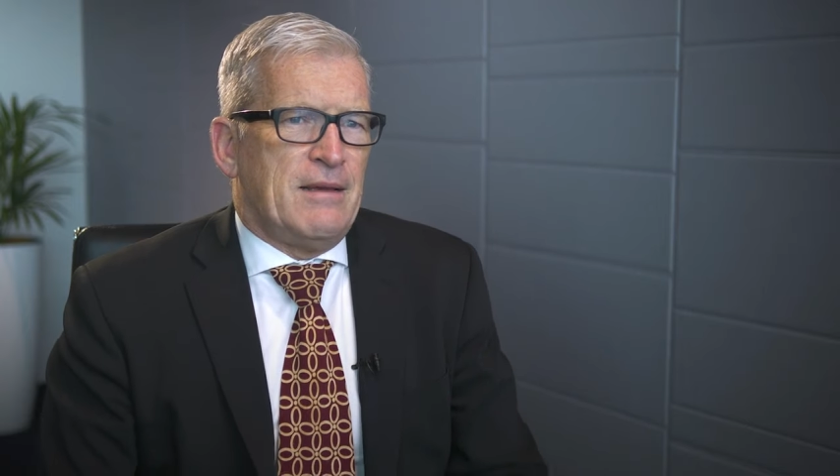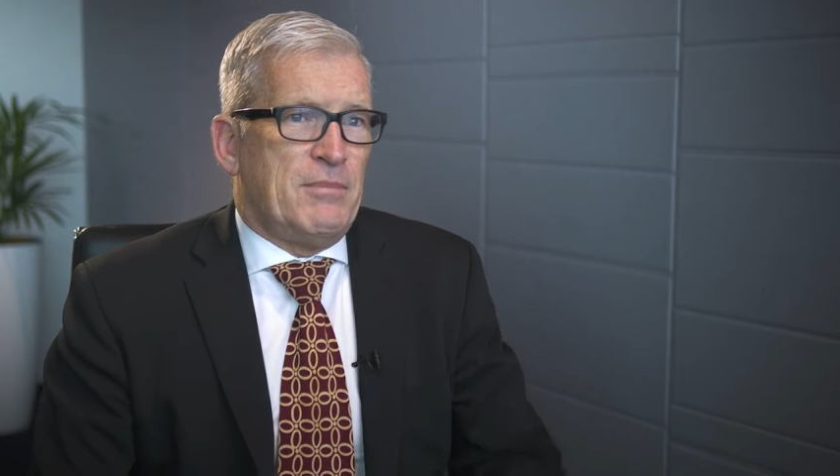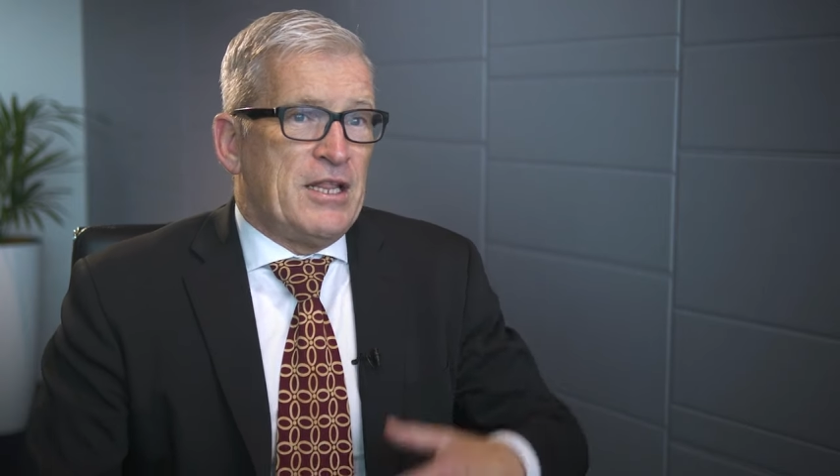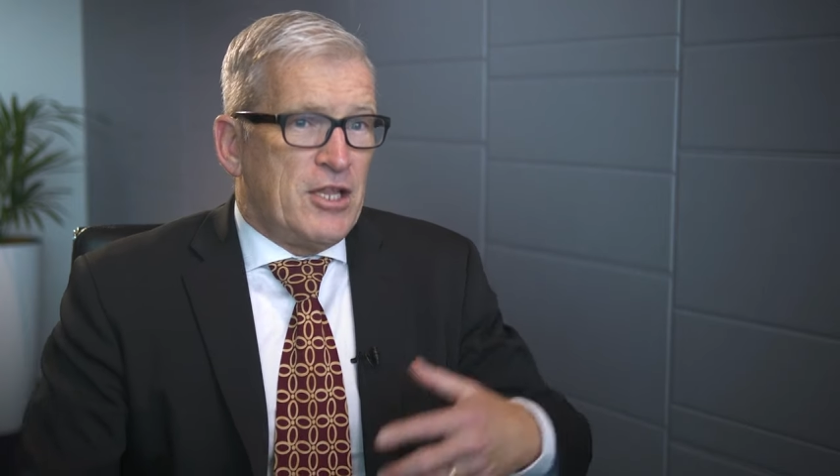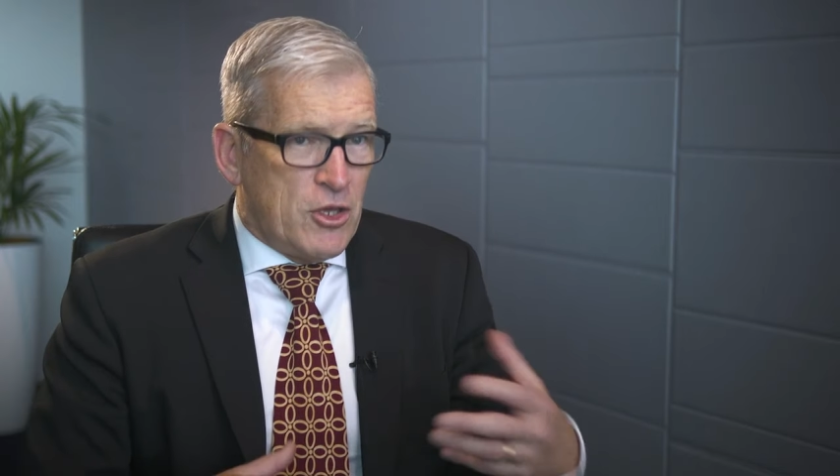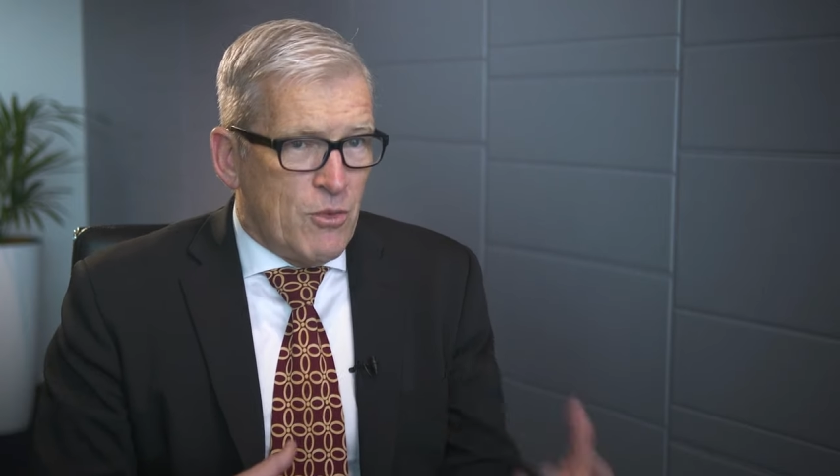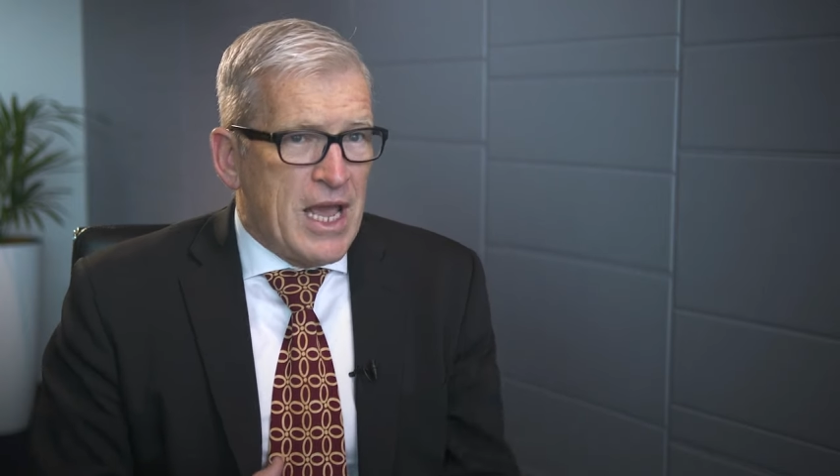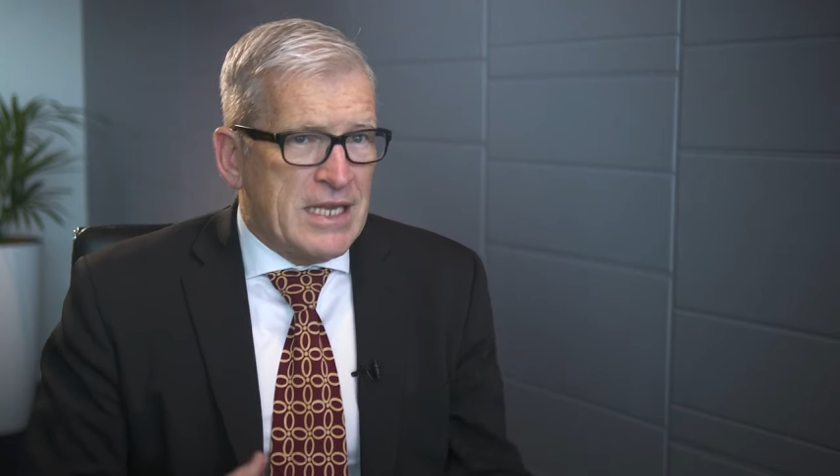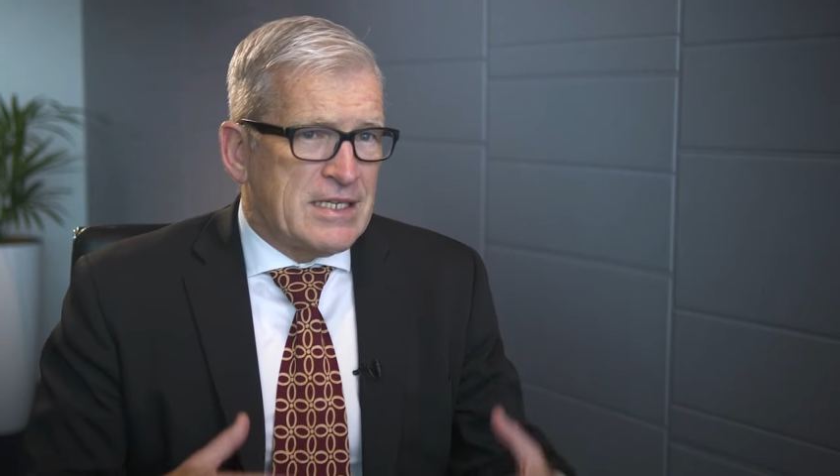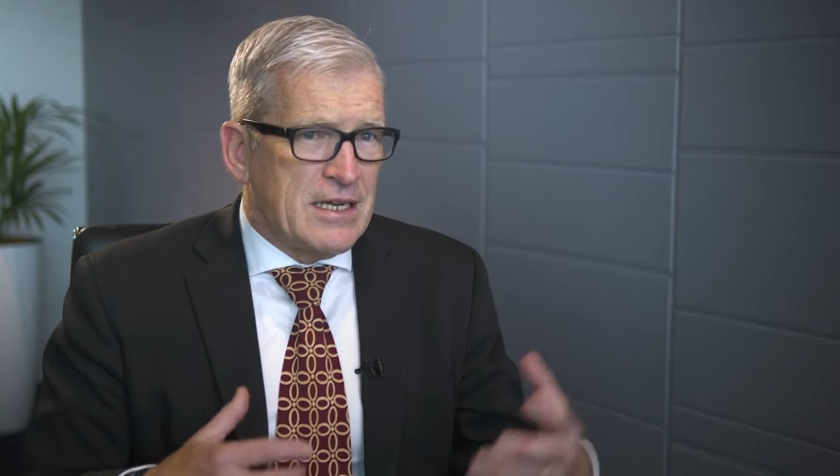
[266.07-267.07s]
But in the
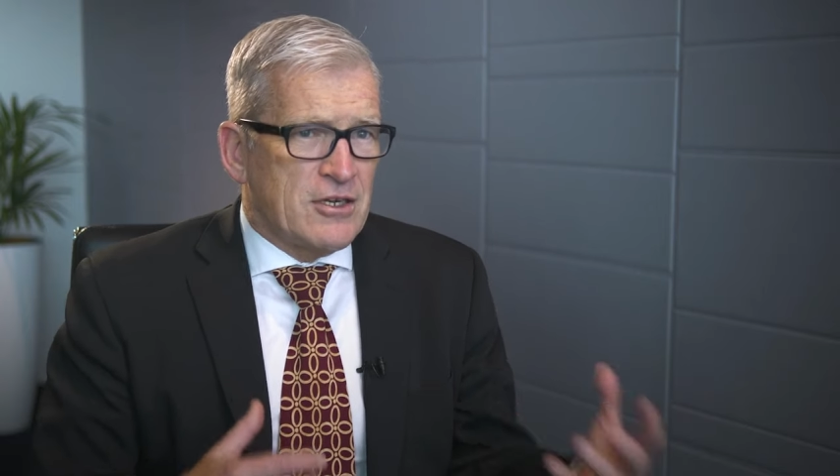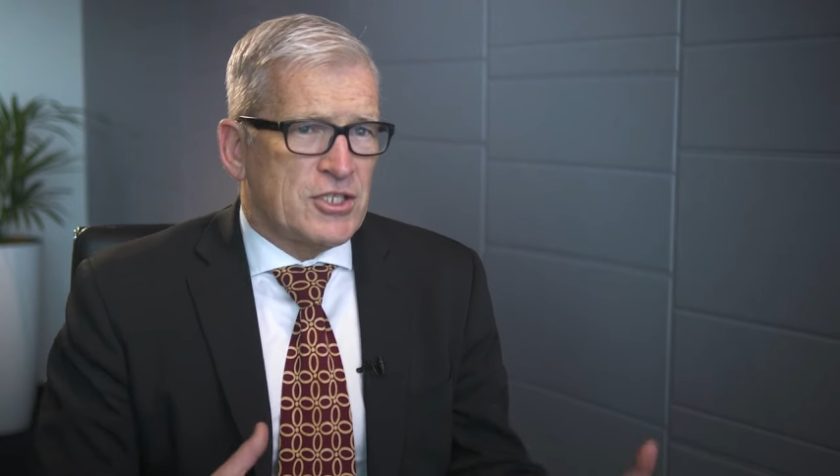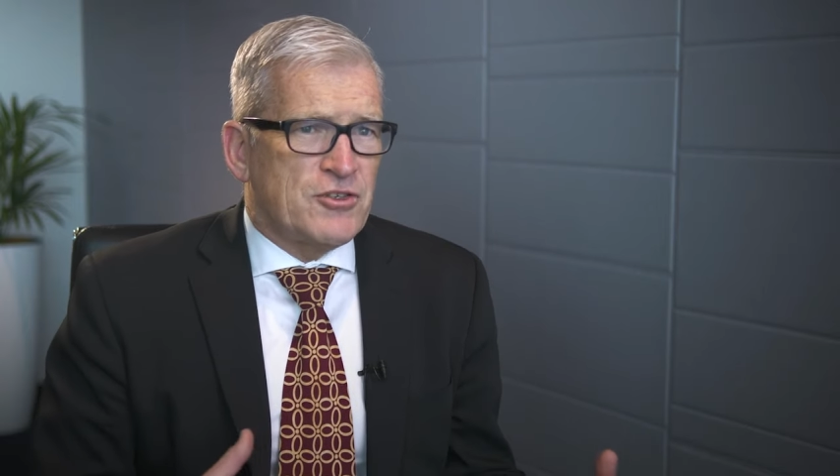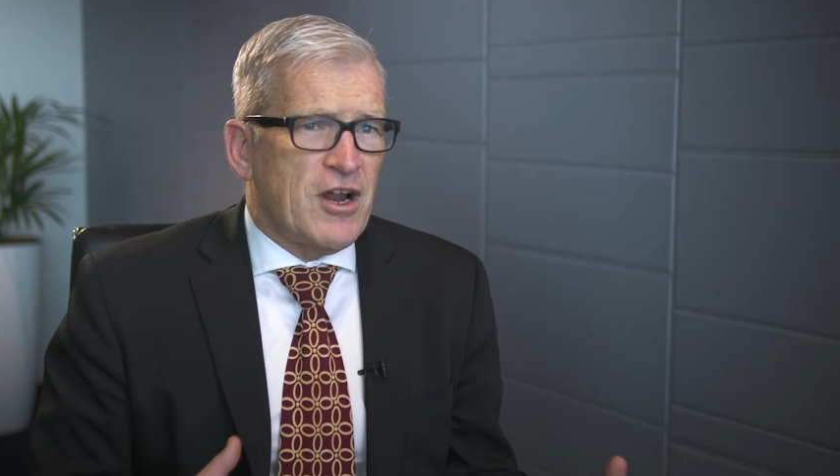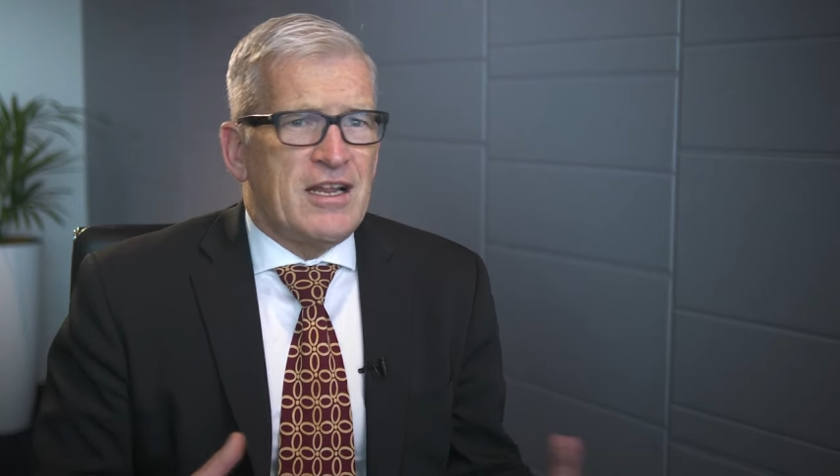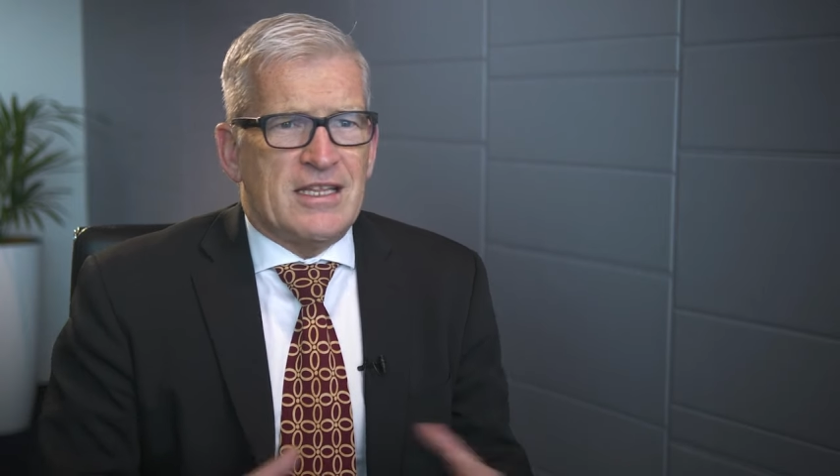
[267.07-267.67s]
US and in Australia,